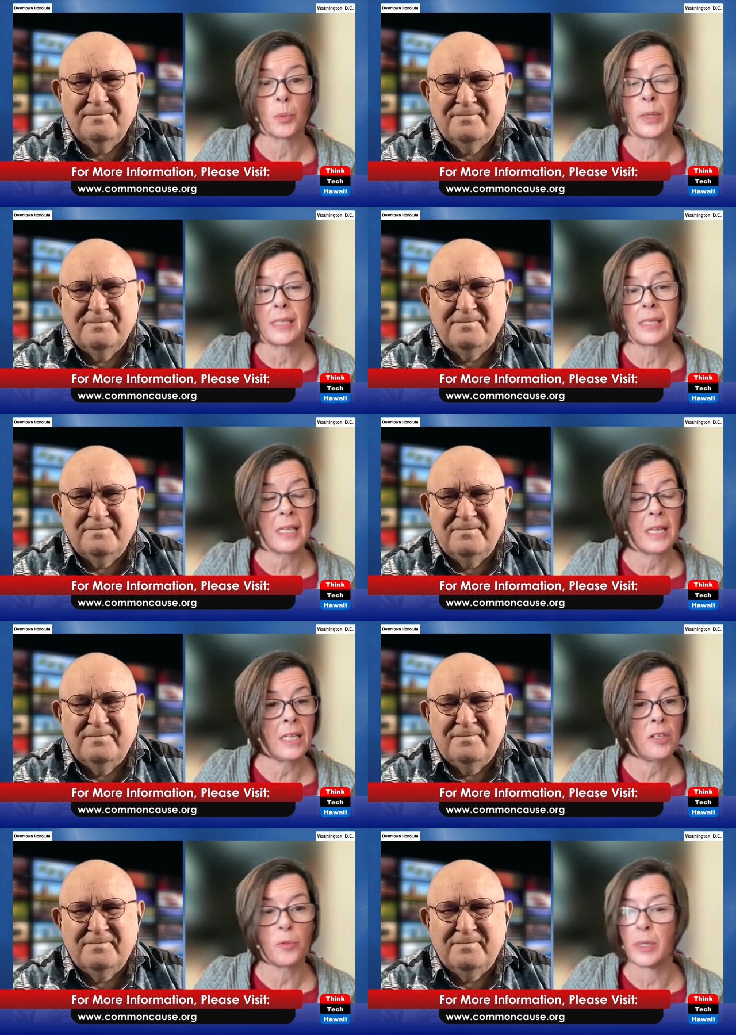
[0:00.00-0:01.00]
Speaker 1: to
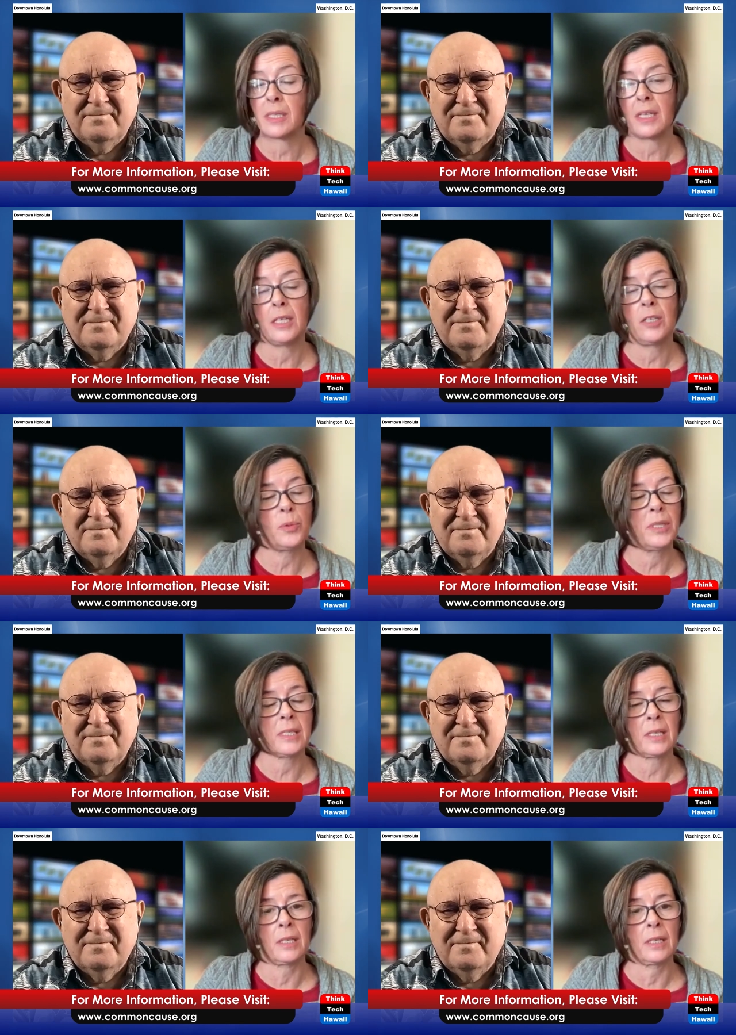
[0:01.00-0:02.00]
rescind, rescind,
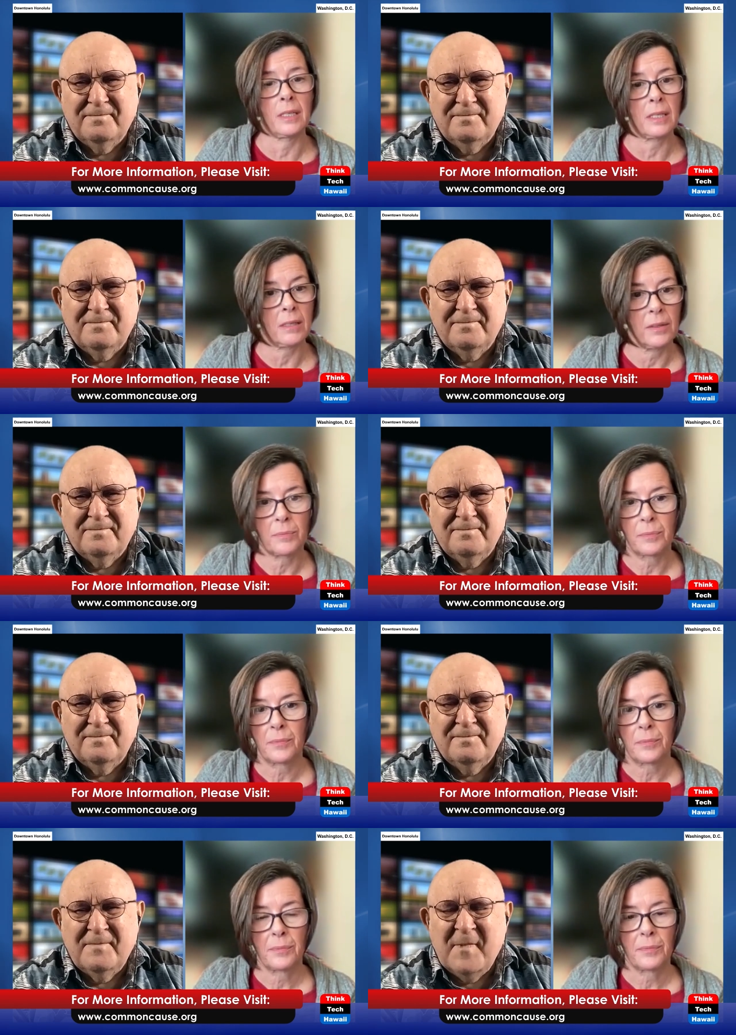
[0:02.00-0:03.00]
rescind.
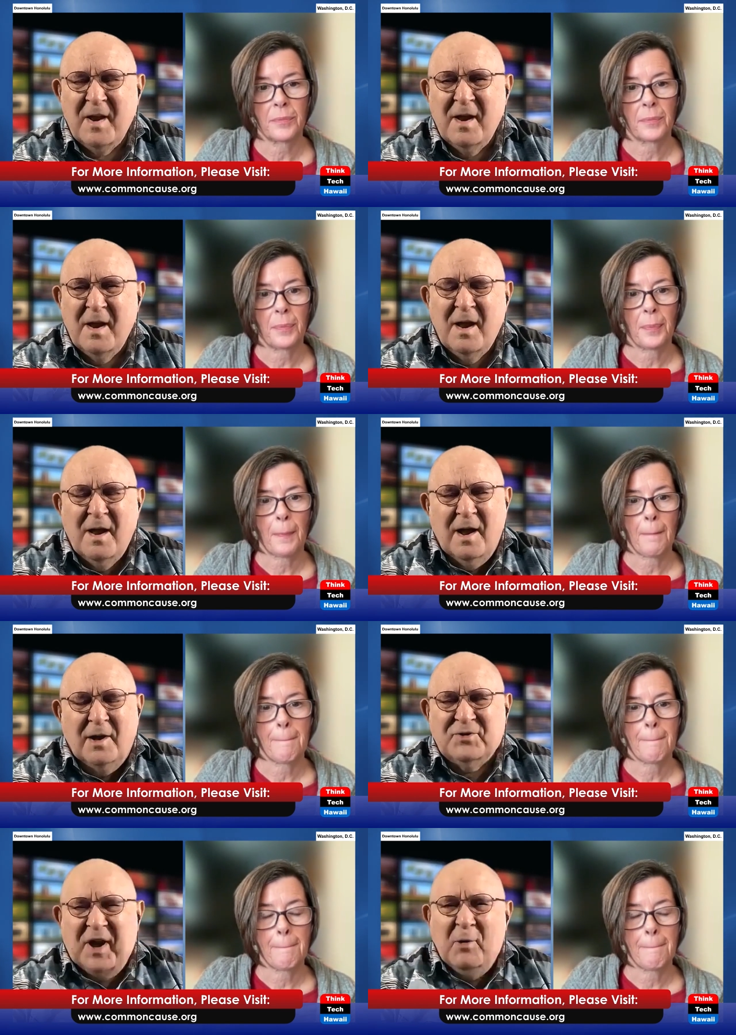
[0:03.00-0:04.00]

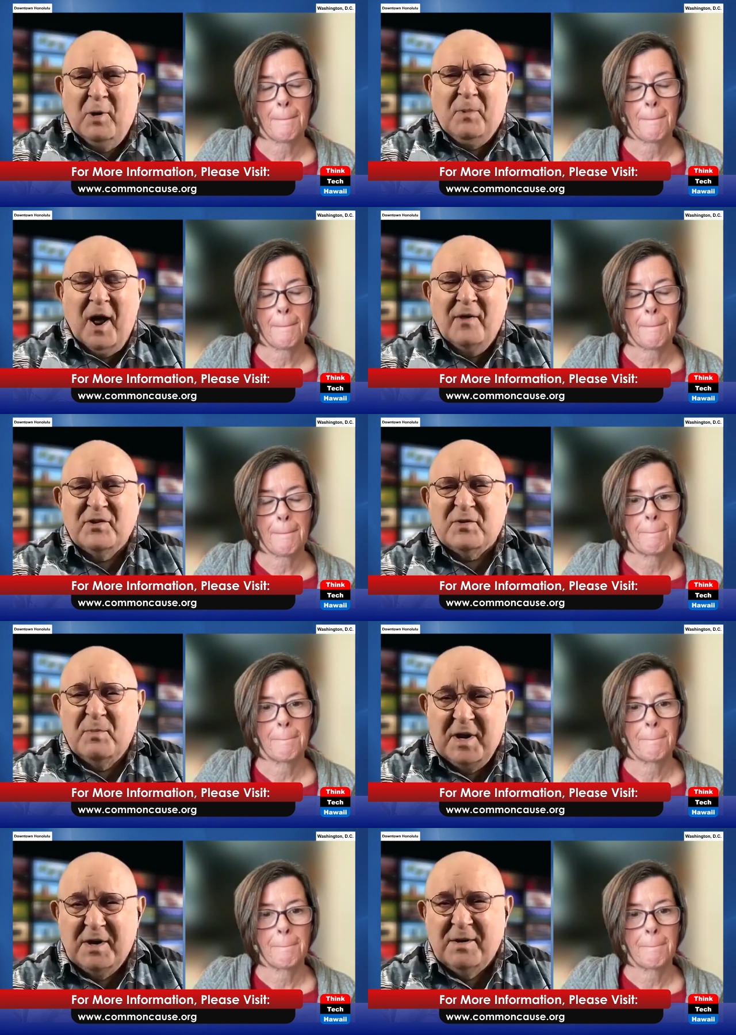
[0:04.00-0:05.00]
Speaker 2: I'll tell you what bothers
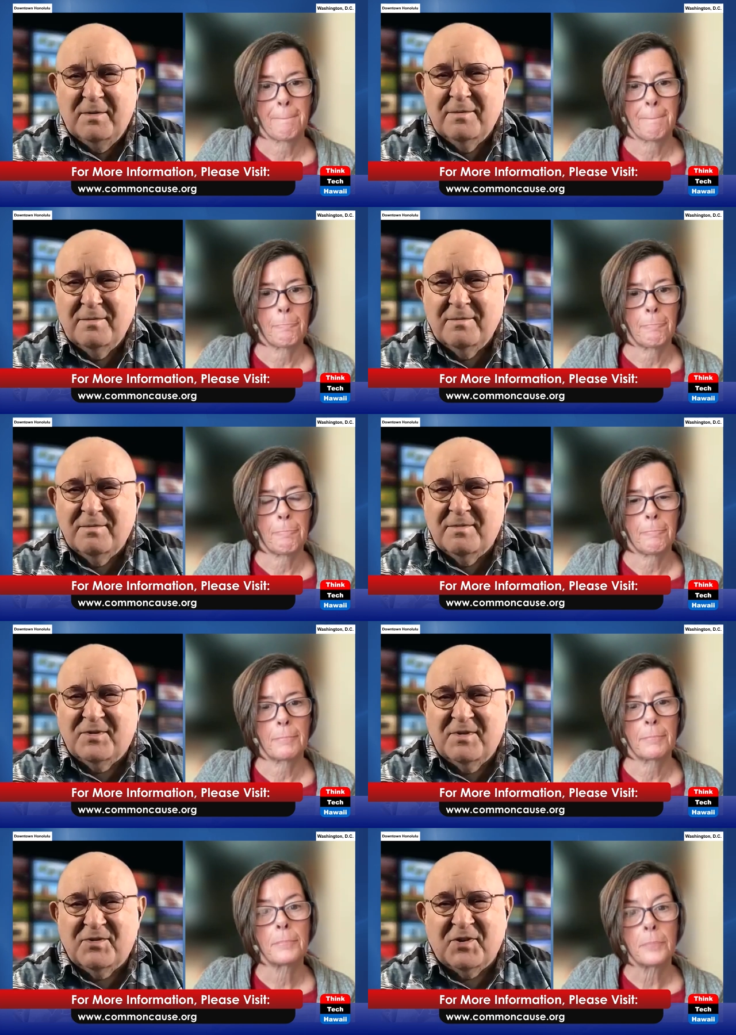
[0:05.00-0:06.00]
me,
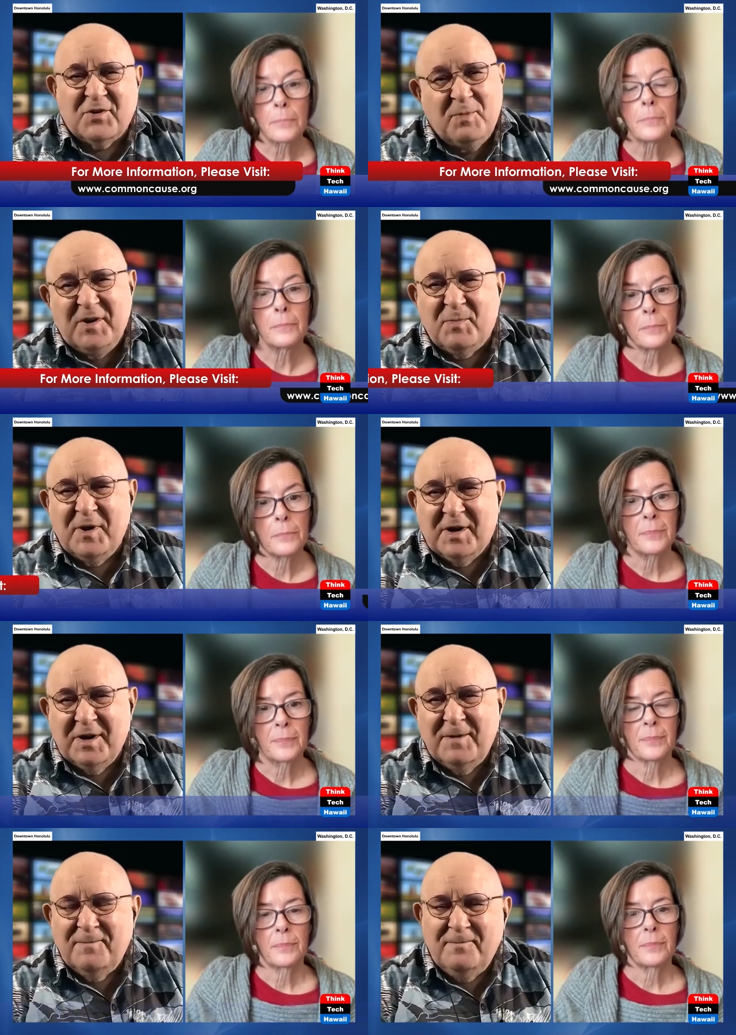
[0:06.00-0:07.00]
just me speaking.